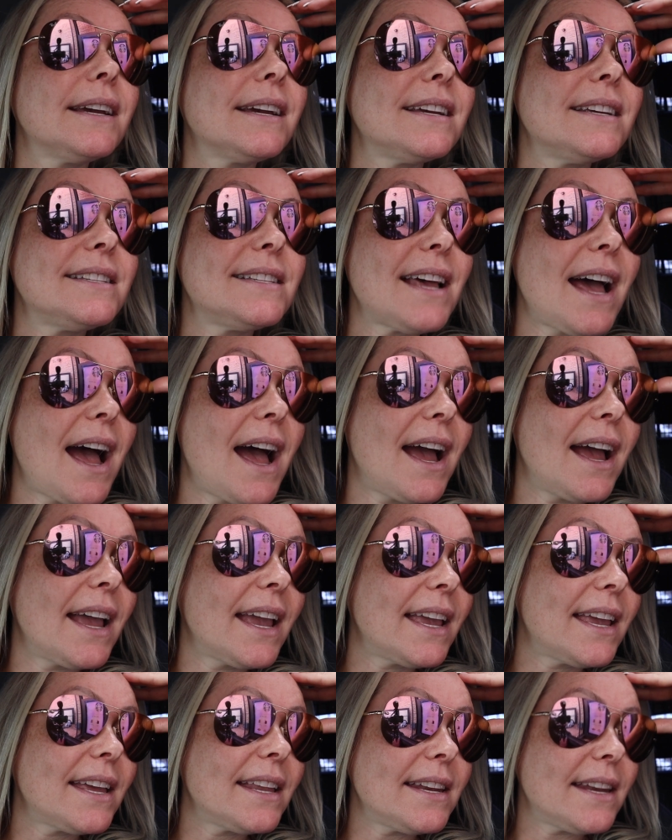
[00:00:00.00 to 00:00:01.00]
because
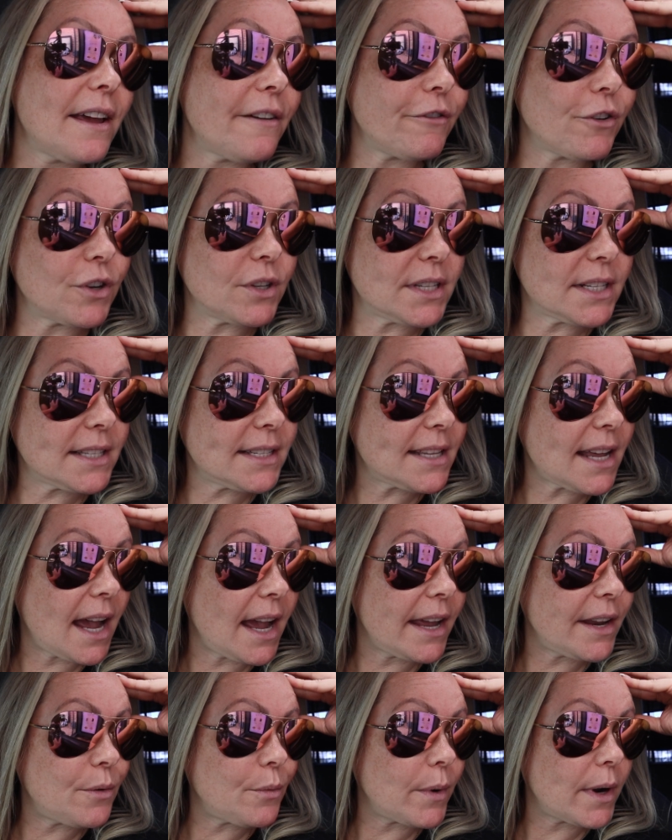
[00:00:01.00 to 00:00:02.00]
I can never
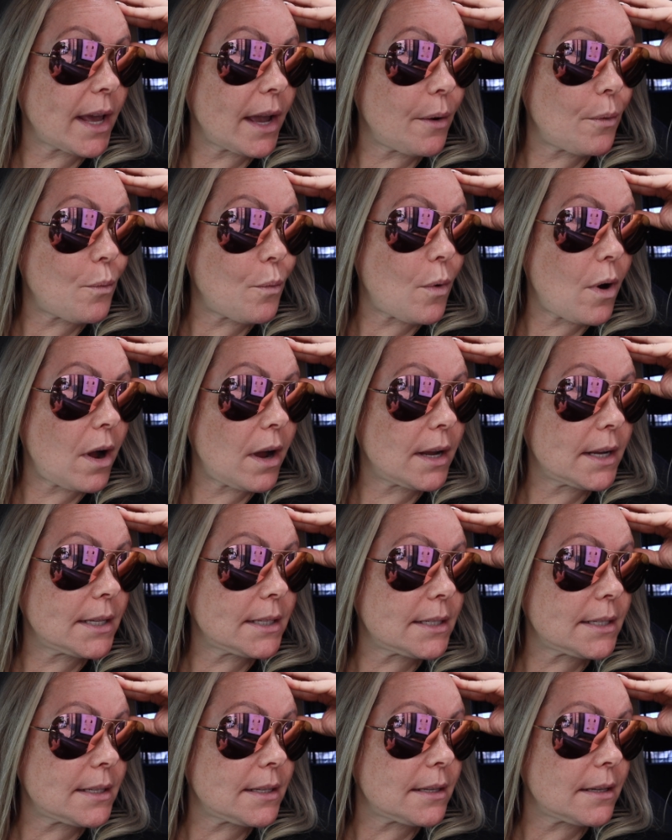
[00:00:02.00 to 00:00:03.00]
decide what I
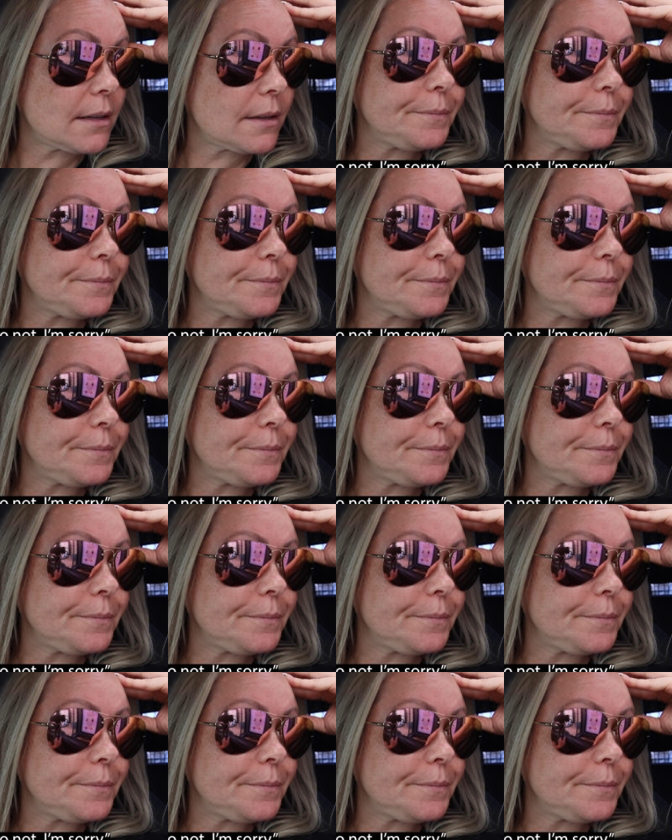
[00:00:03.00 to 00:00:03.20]
want.